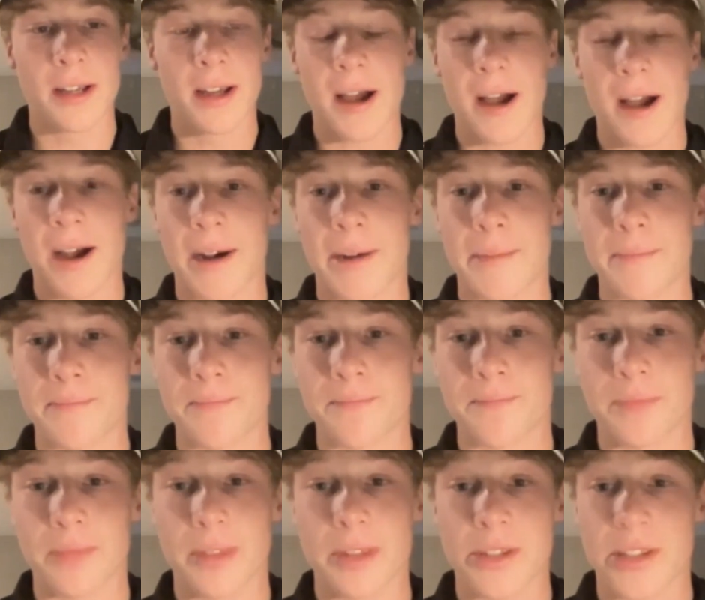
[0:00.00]

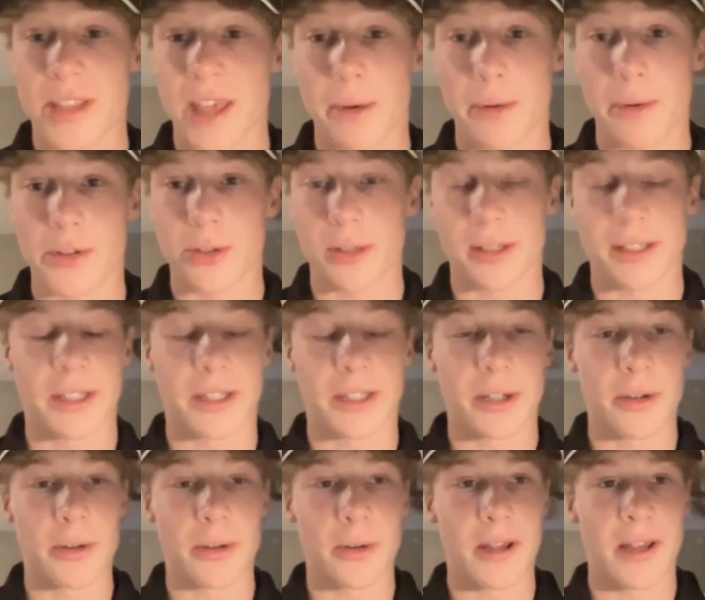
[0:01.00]
So that was really
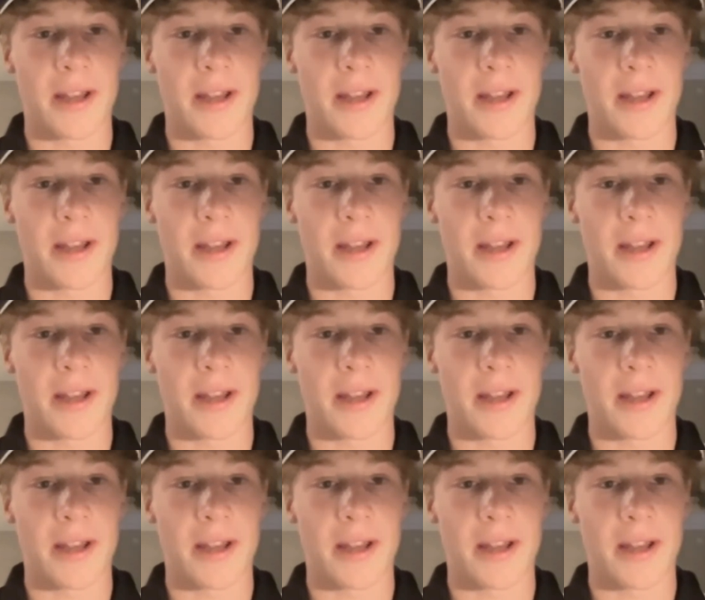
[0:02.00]
cool.